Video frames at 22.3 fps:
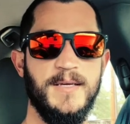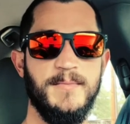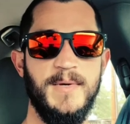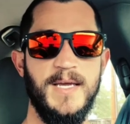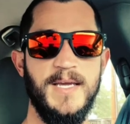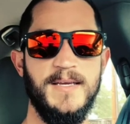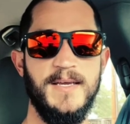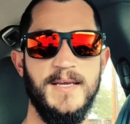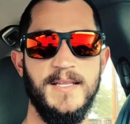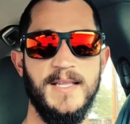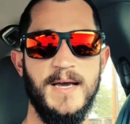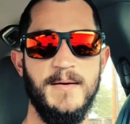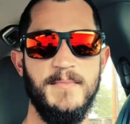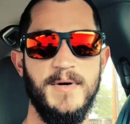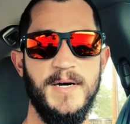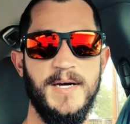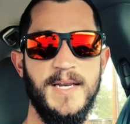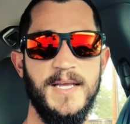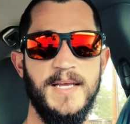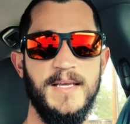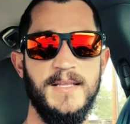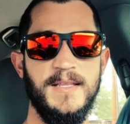making that
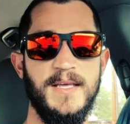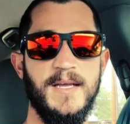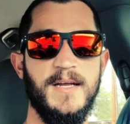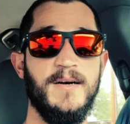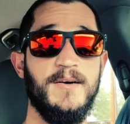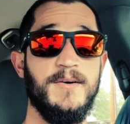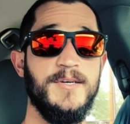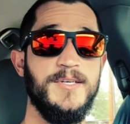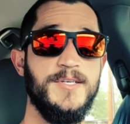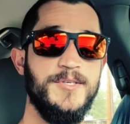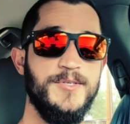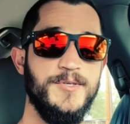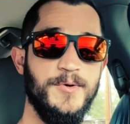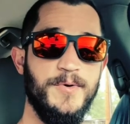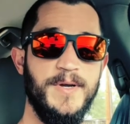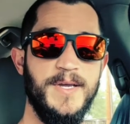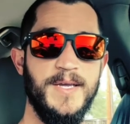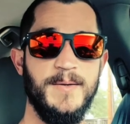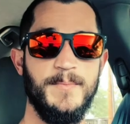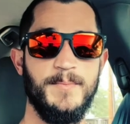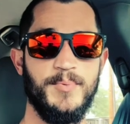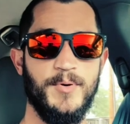money. They are
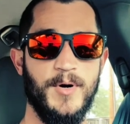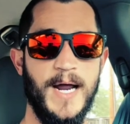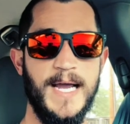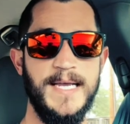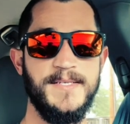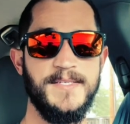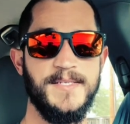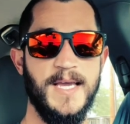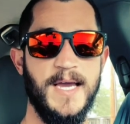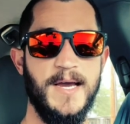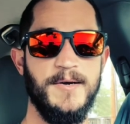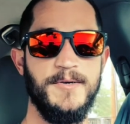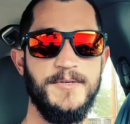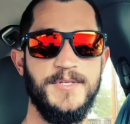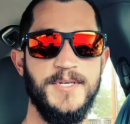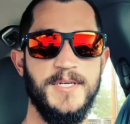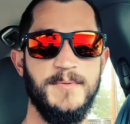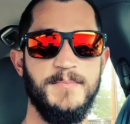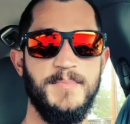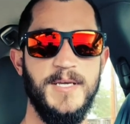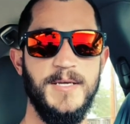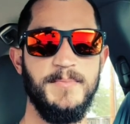enjoying price
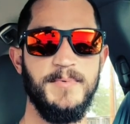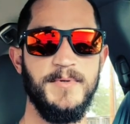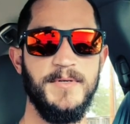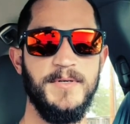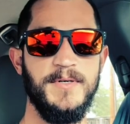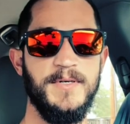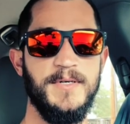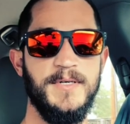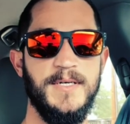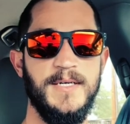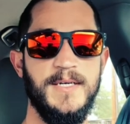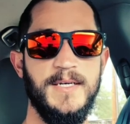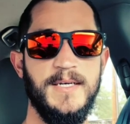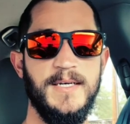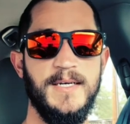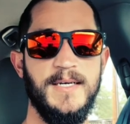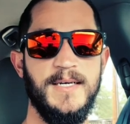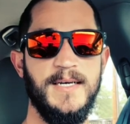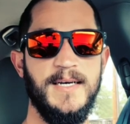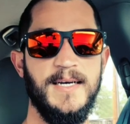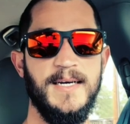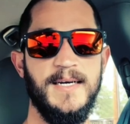gouging people.
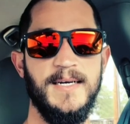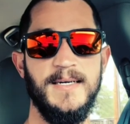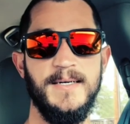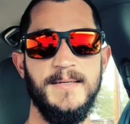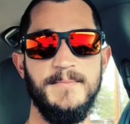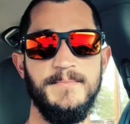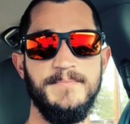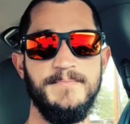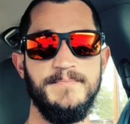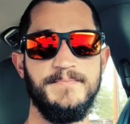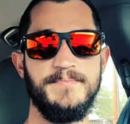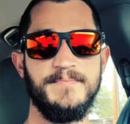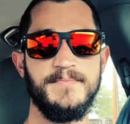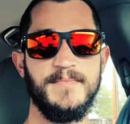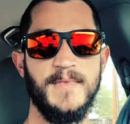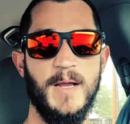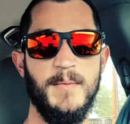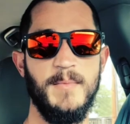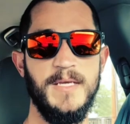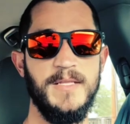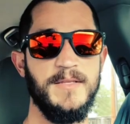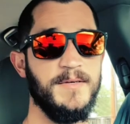
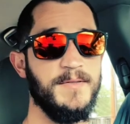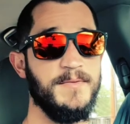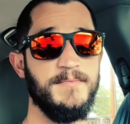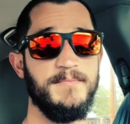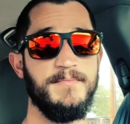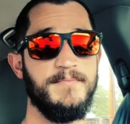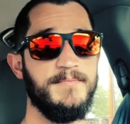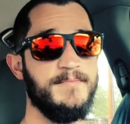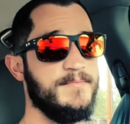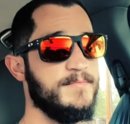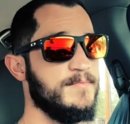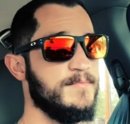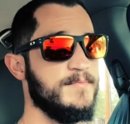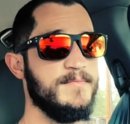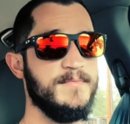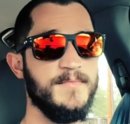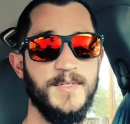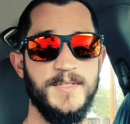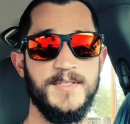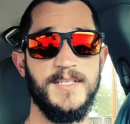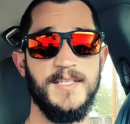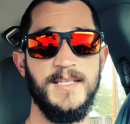I mean,
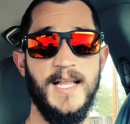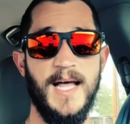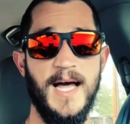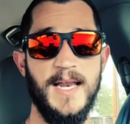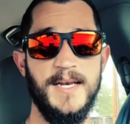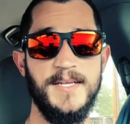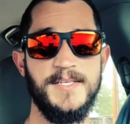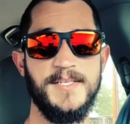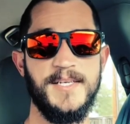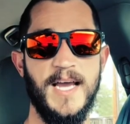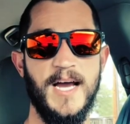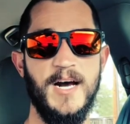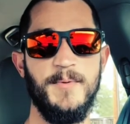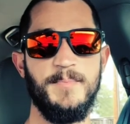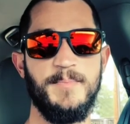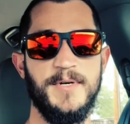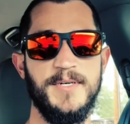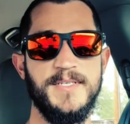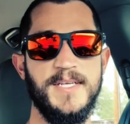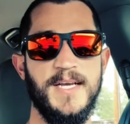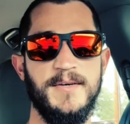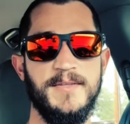there's a lot of
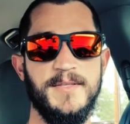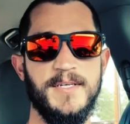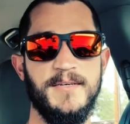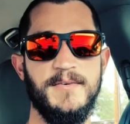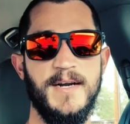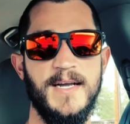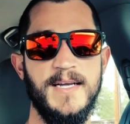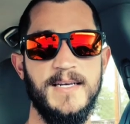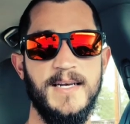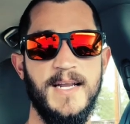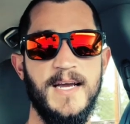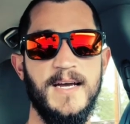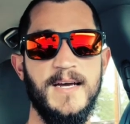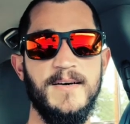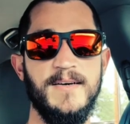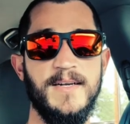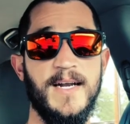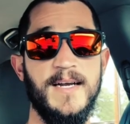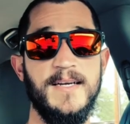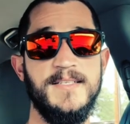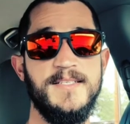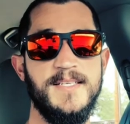scalpers out there right now, and
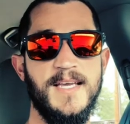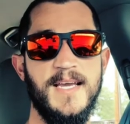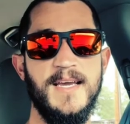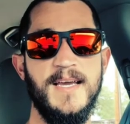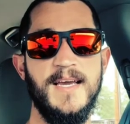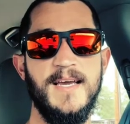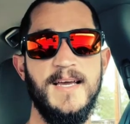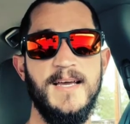I'd say